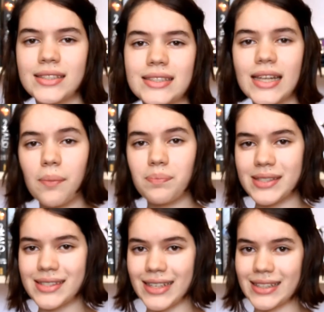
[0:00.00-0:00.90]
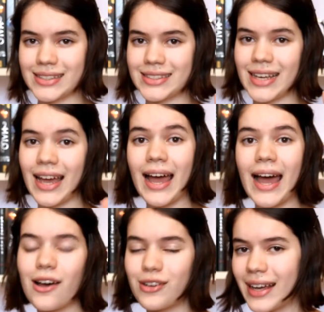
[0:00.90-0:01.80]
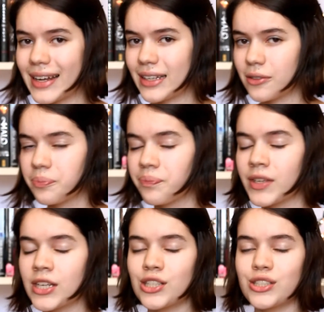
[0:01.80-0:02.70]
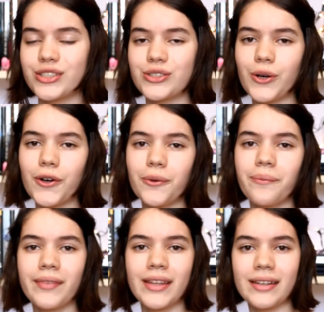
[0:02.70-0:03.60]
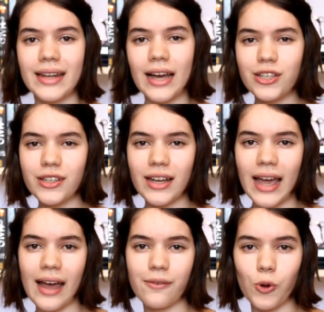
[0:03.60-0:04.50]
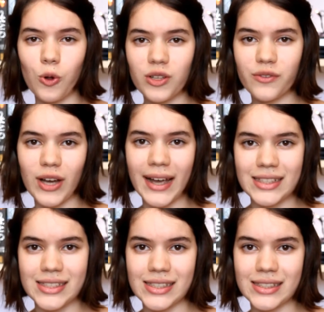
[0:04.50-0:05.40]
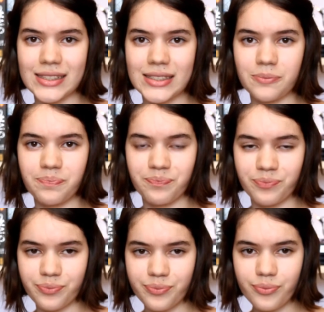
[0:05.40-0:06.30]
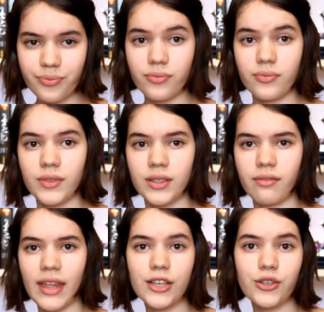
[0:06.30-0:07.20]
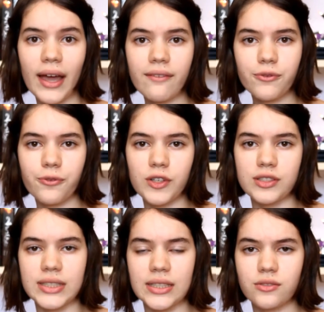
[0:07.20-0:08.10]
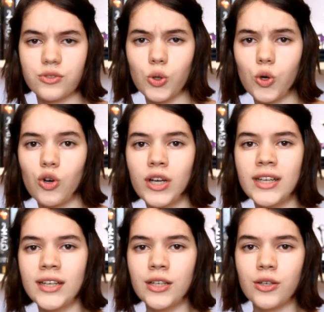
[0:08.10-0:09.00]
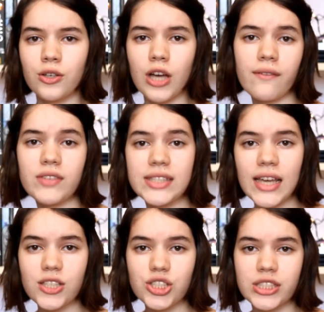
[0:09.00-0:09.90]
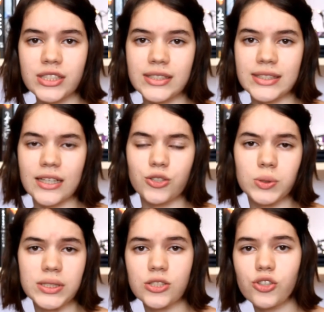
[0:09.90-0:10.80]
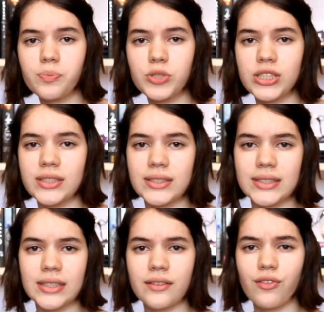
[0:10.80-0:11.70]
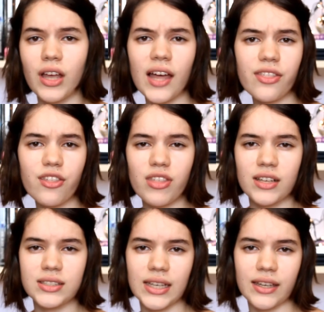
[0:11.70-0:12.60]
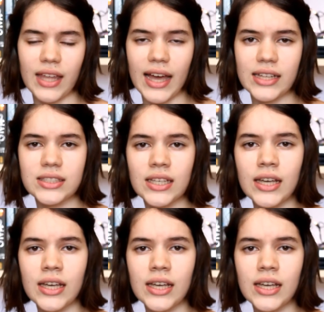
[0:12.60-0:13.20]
Step 6, outlining. So now you're going to have all of your ideas that you haven't filled in, your conversations and your descriptions and other things like that,